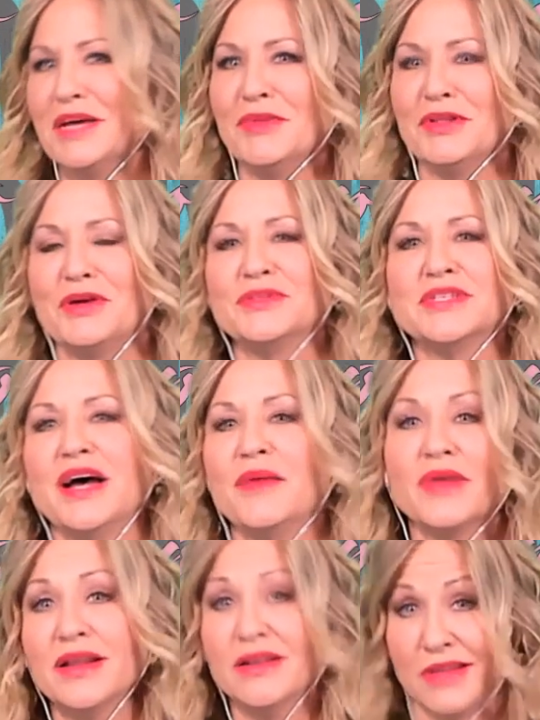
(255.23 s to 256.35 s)
alone time,
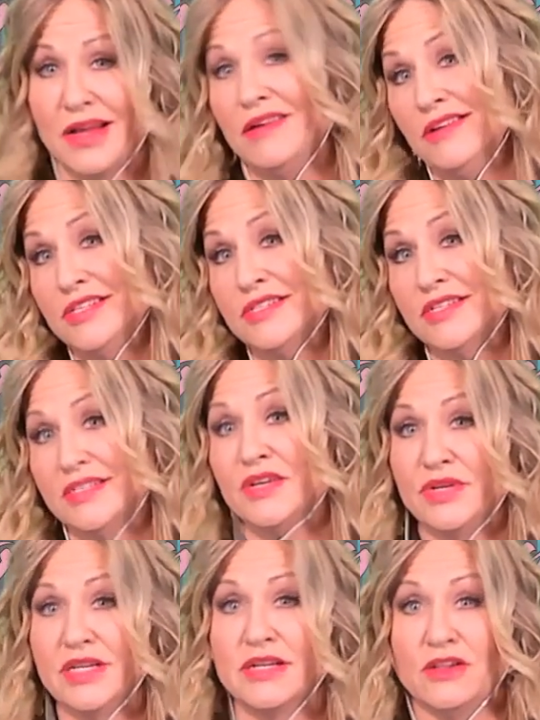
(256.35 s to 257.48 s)
but I honestly
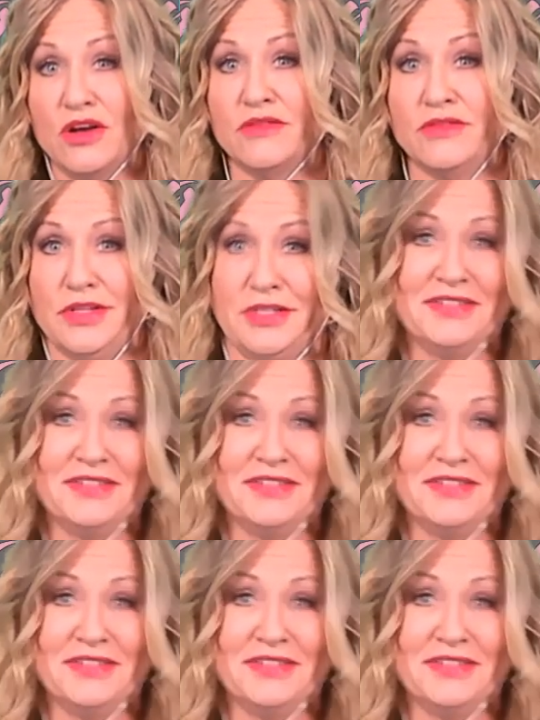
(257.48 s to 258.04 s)
don't need a lot of it.